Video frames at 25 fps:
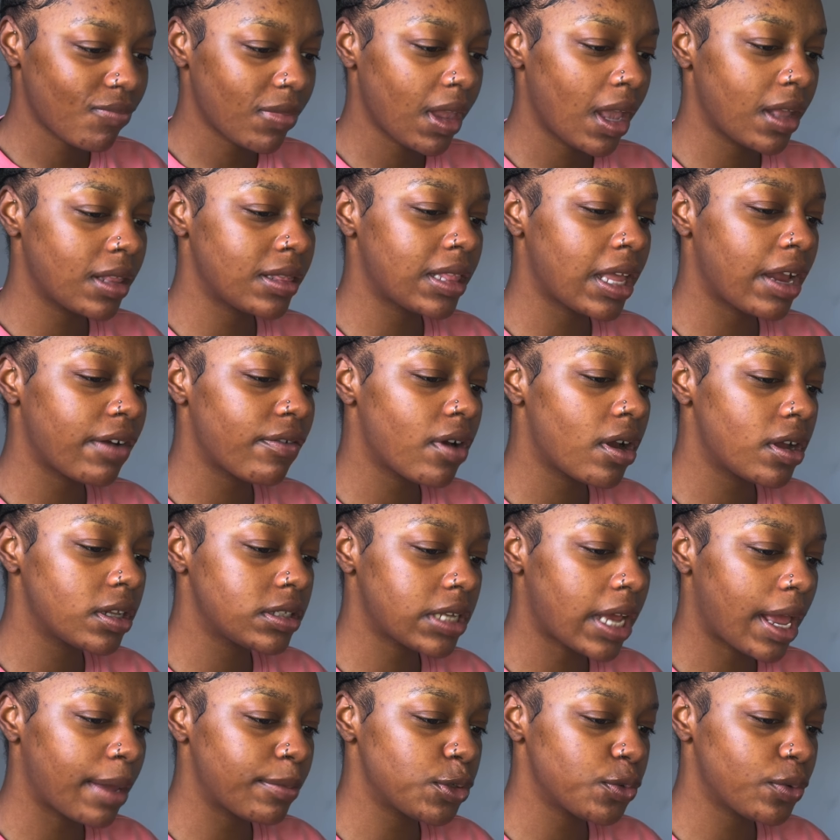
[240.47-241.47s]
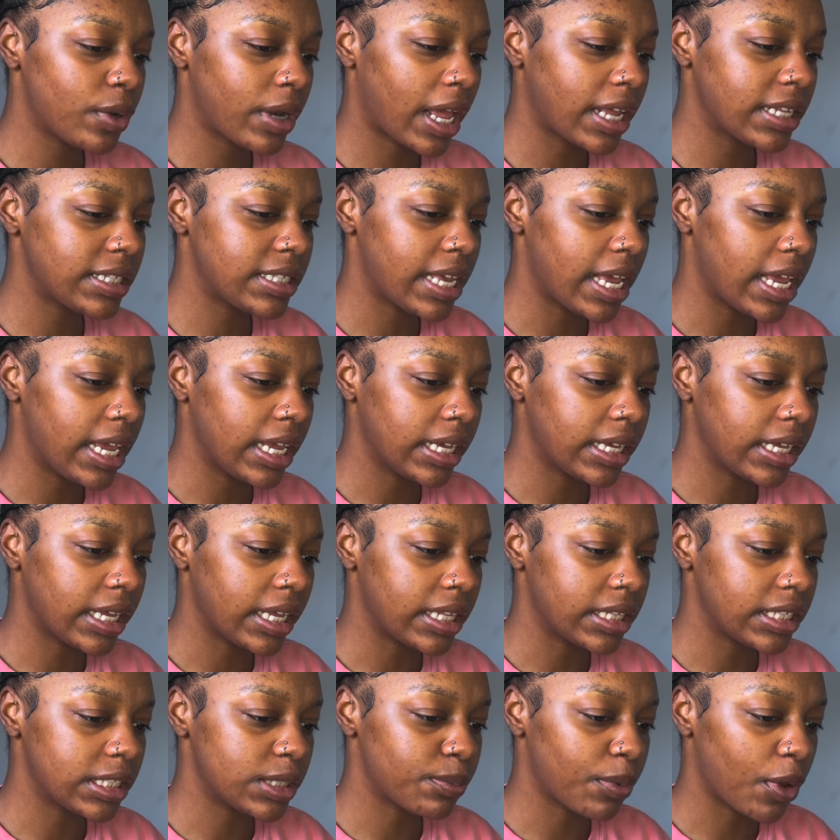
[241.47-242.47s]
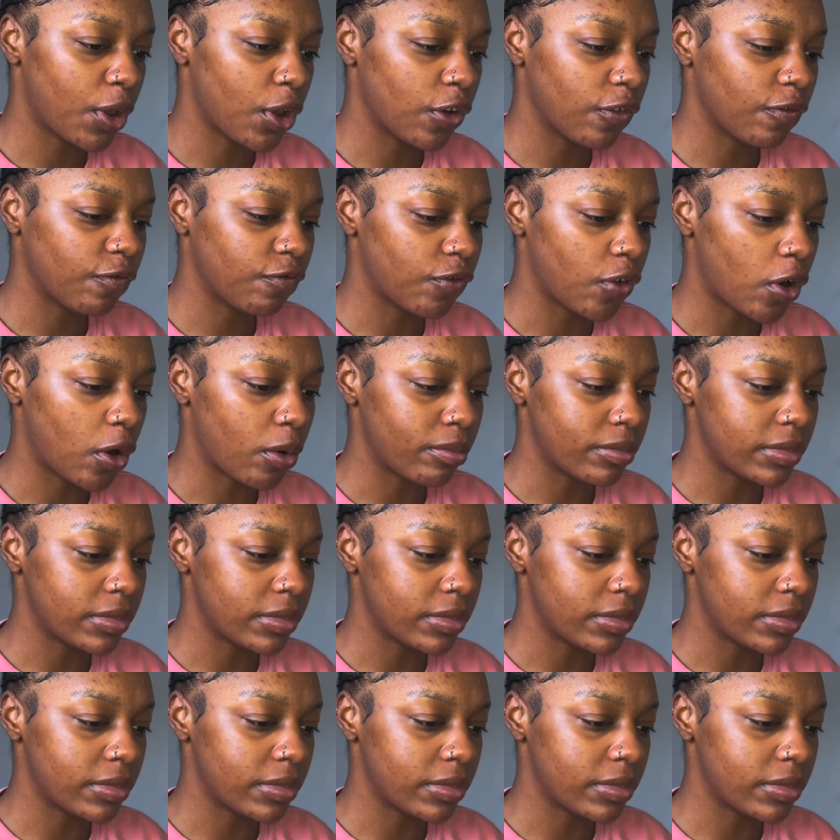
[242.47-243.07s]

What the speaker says: There are times when I take inspo from